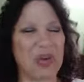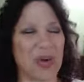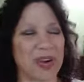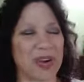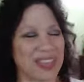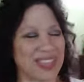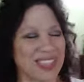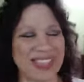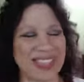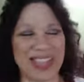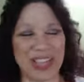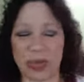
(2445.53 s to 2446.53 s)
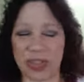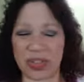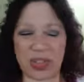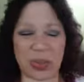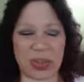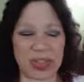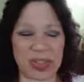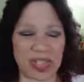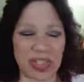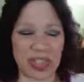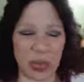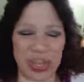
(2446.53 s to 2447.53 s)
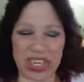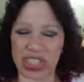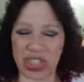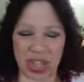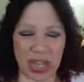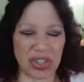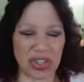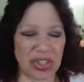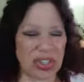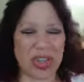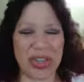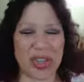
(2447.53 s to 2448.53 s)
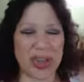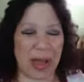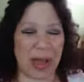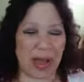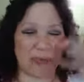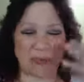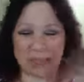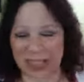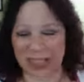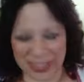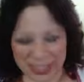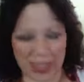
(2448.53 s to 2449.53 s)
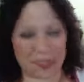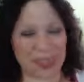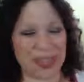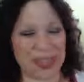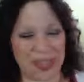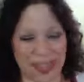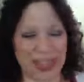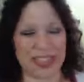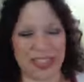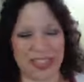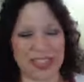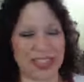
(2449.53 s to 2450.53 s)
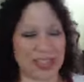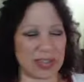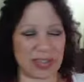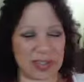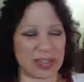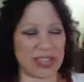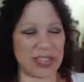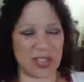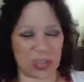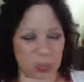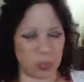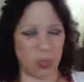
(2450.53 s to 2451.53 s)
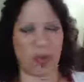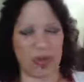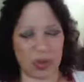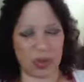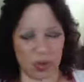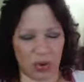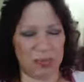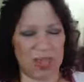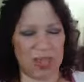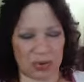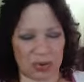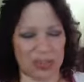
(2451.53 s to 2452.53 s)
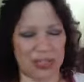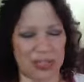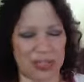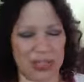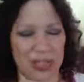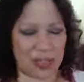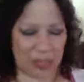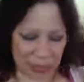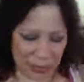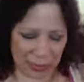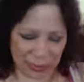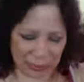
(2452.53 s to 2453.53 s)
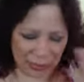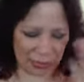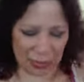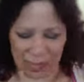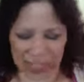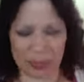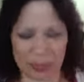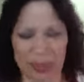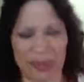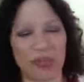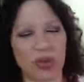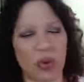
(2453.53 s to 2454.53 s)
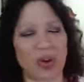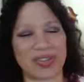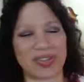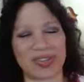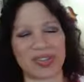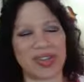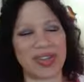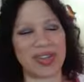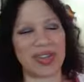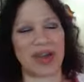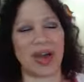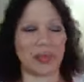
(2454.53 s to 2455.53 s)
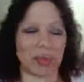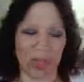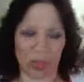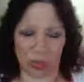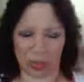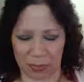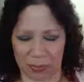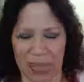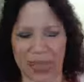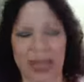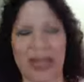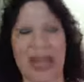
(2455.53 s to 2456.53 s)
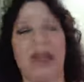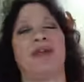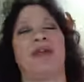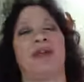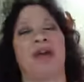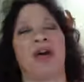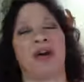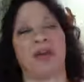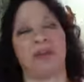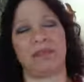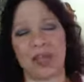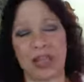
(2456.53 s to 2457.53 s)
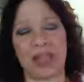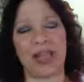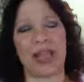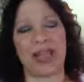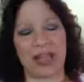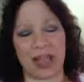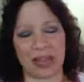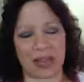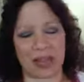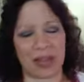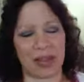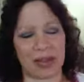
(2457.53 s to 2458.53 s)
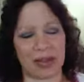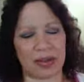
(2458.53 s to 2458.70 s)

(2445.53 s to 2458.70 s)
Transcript: Norse, Swedish, Dutch, something like this. There's this woman who appears. It reminds me of Norse, like with the blonde hair, and